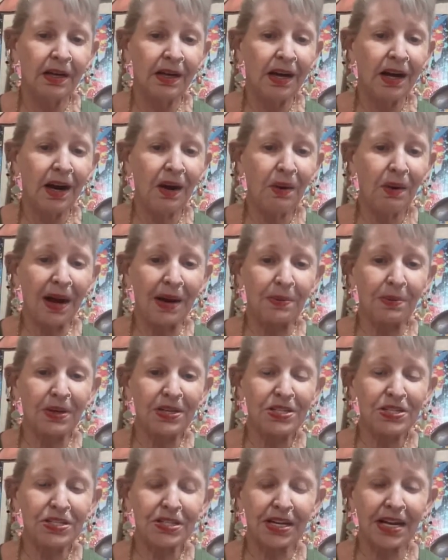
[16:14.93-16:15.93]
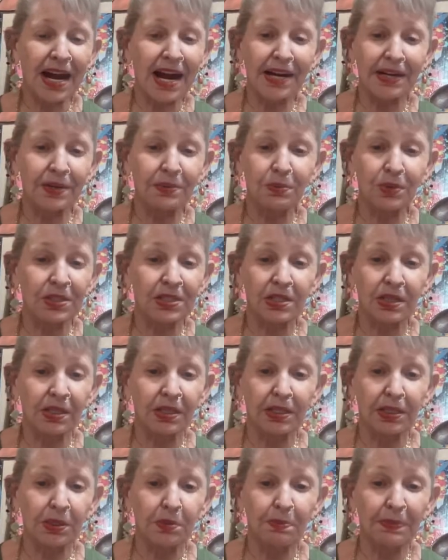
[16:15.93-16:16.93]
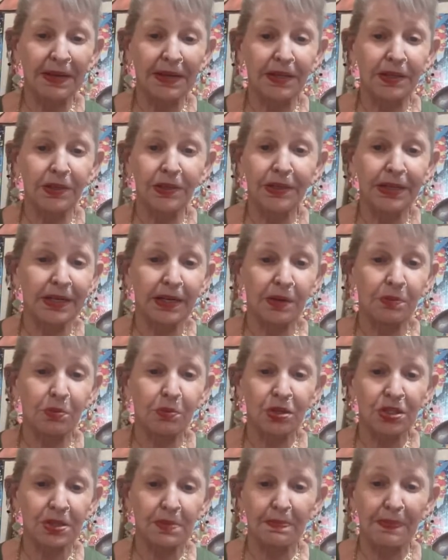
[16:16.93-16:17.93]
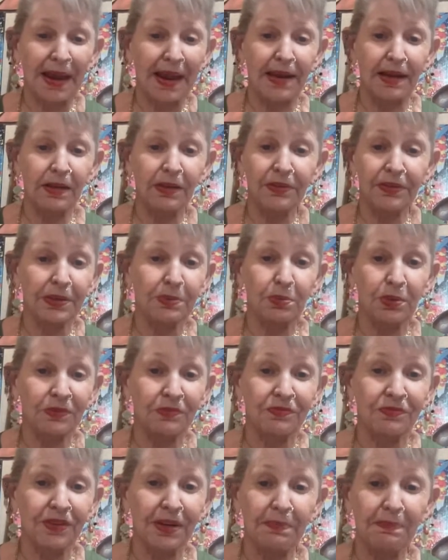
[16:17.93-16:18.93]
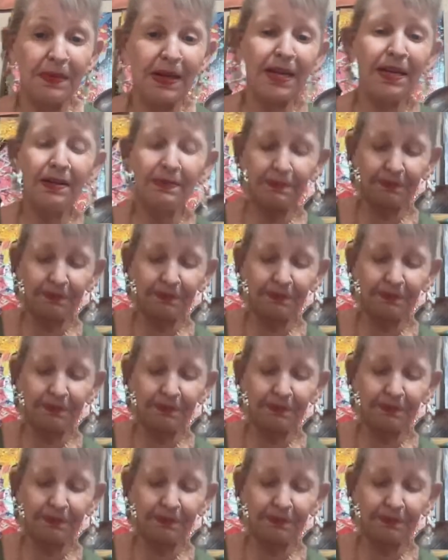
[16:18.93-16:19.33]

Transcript: Oh, I wish to God it was a little bigger and it was a bangle that would fit me.